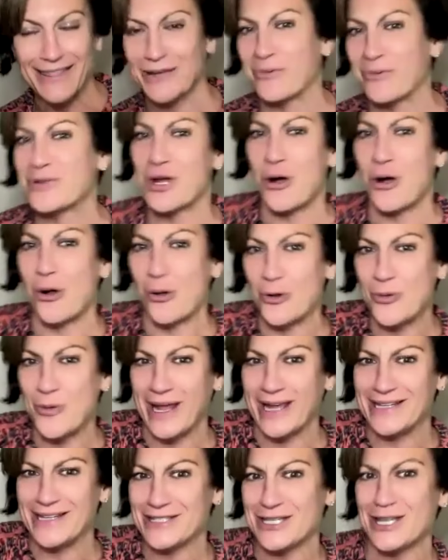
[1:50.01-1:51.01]
There was
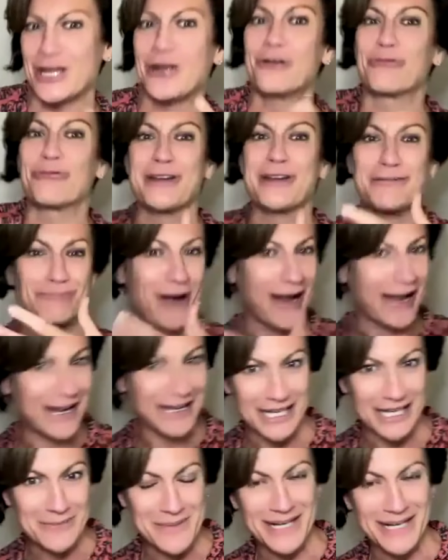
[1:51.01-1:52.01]
always
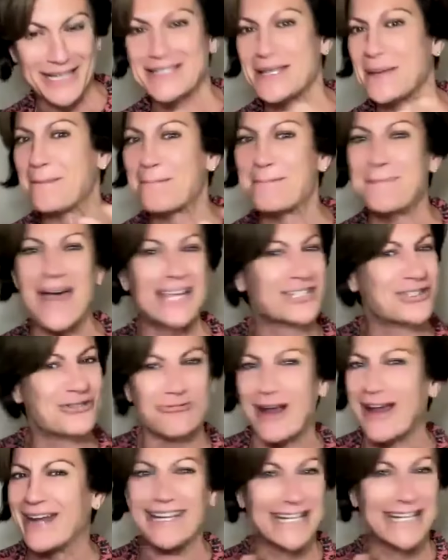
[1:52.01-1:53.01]
rewriting because the best
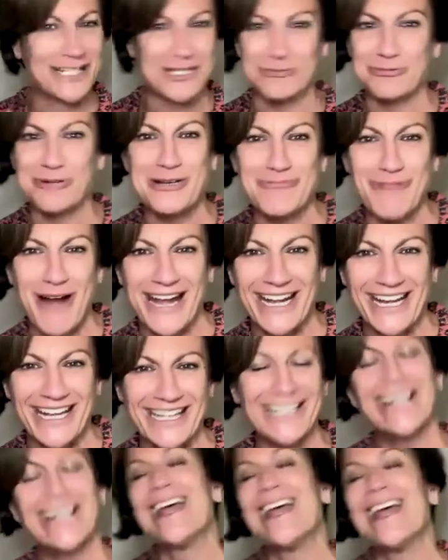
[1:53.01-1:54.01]
writing is
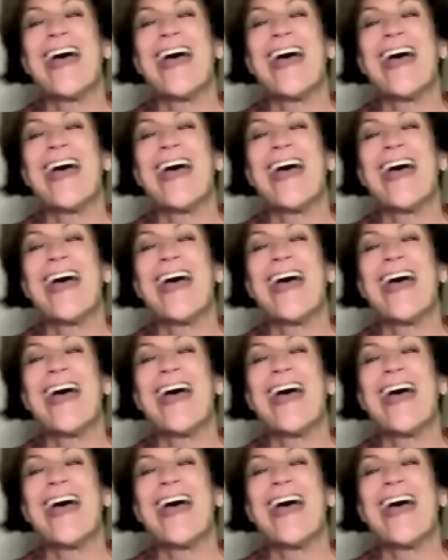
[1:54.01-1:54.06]
rewriting.